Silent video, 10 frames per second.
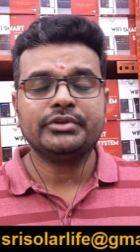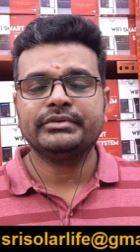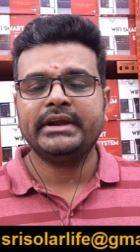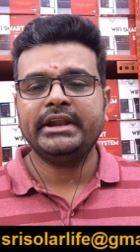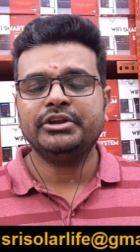
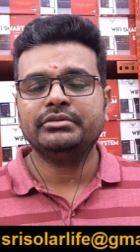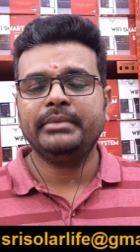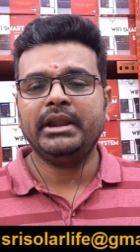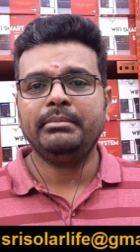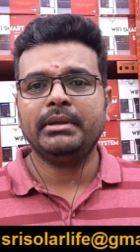also guiding to
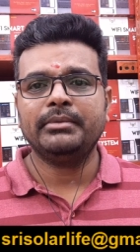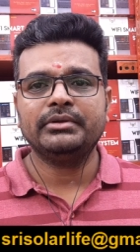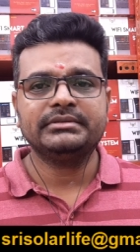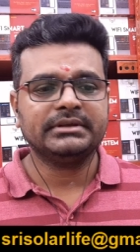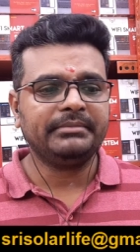many
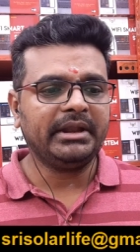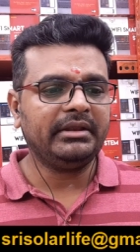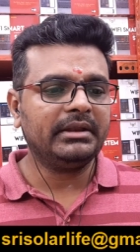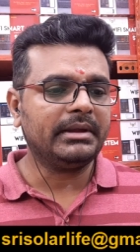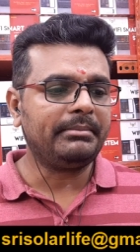people, so
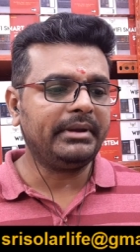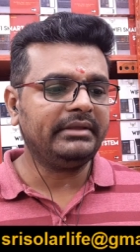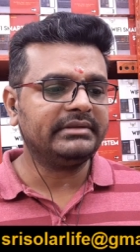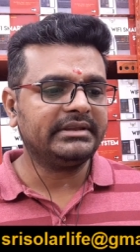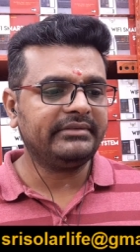many
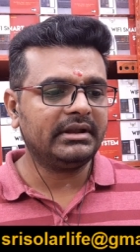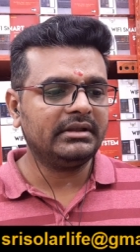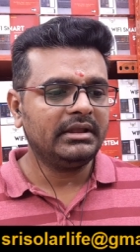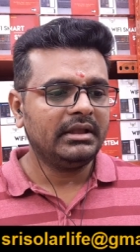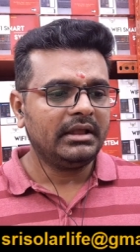companies as
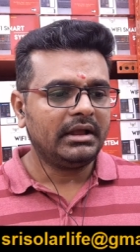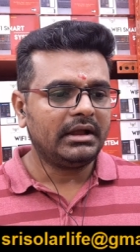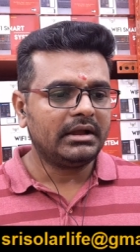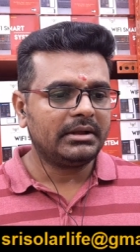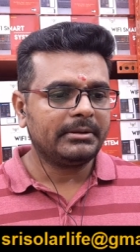well.
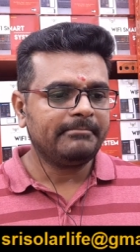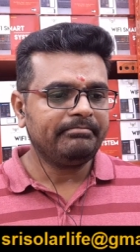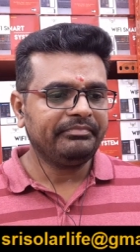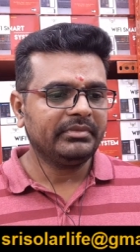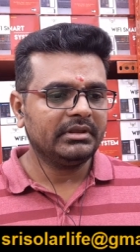
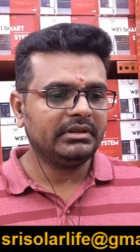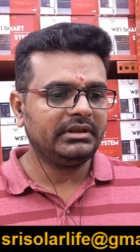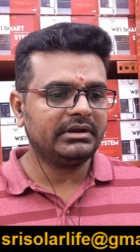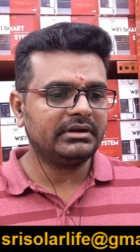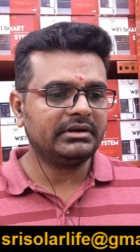
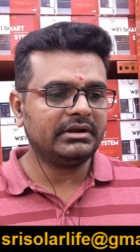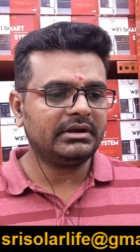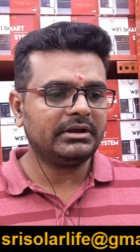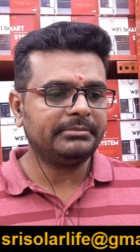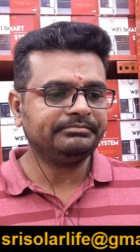Here
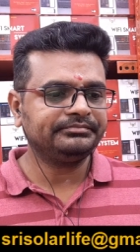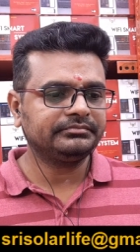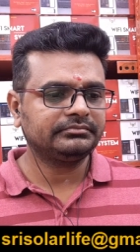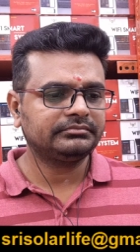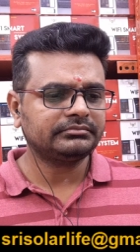
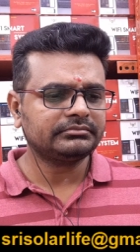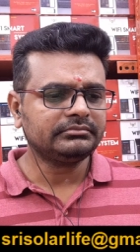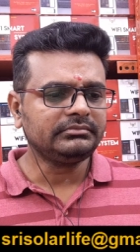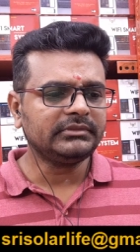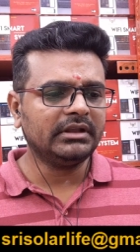
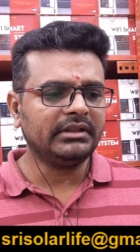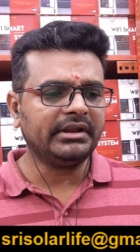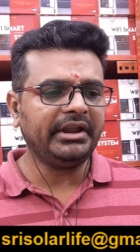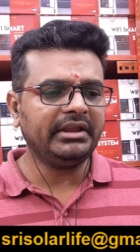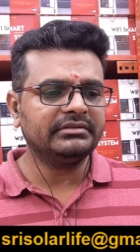
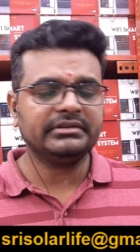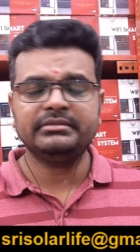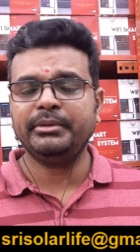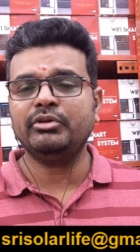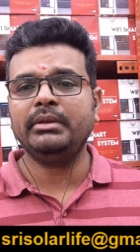the readings
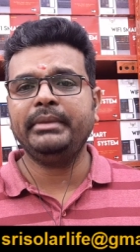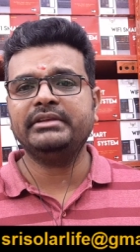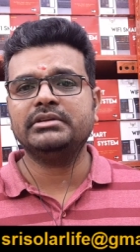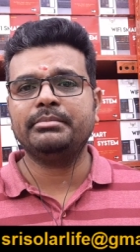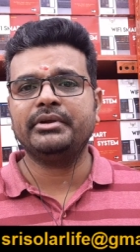is purely
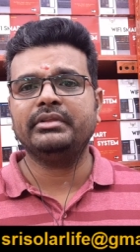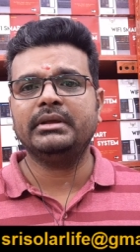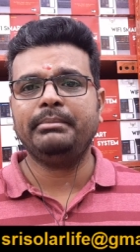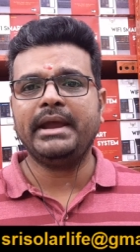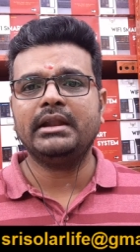based upon
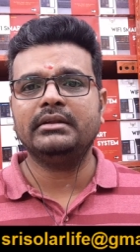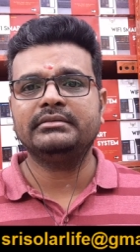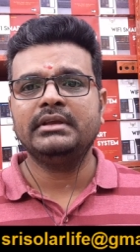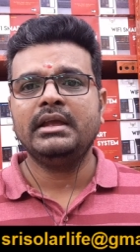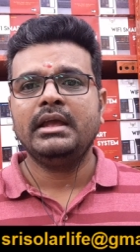the
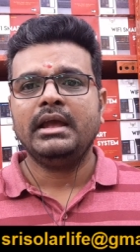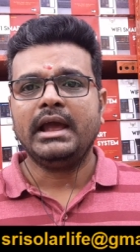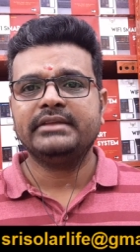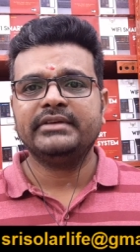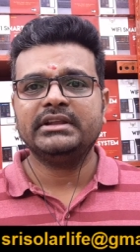panels,
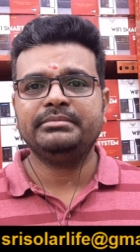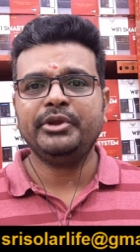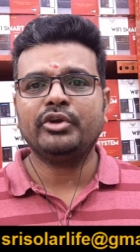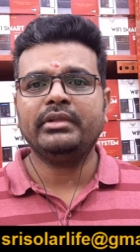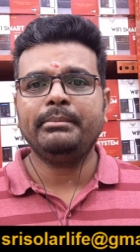as well as
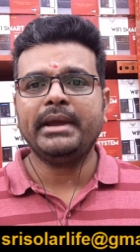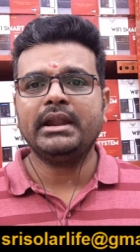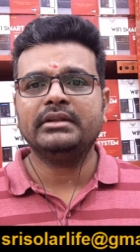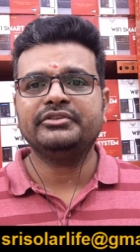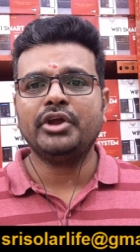beyond the
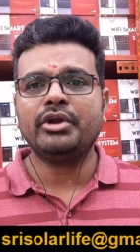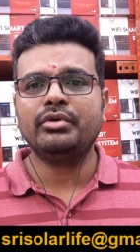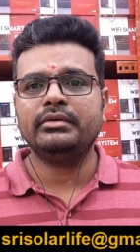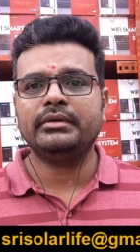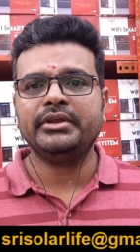panels you
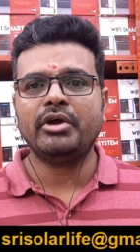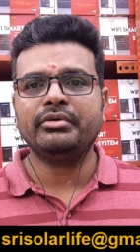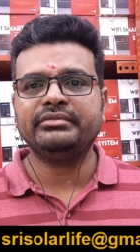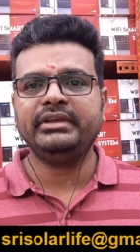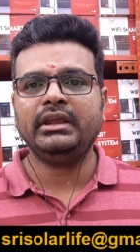have
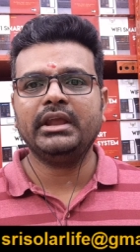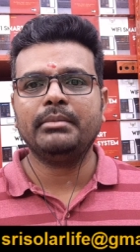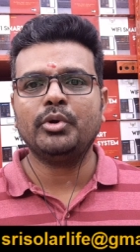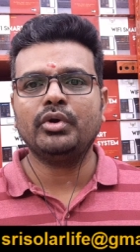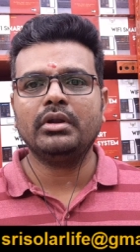to see
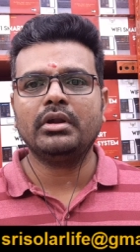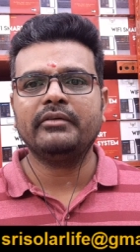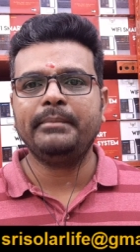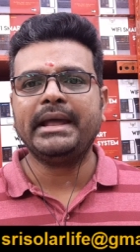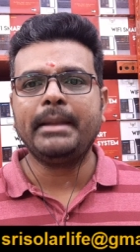about a
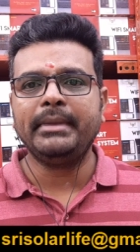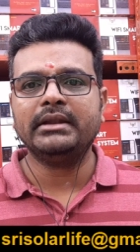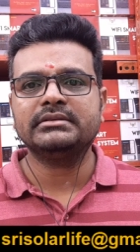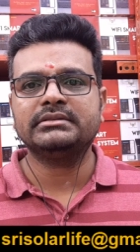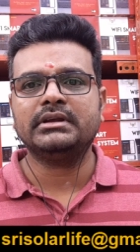lot of
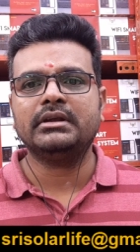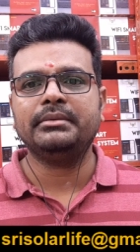parameters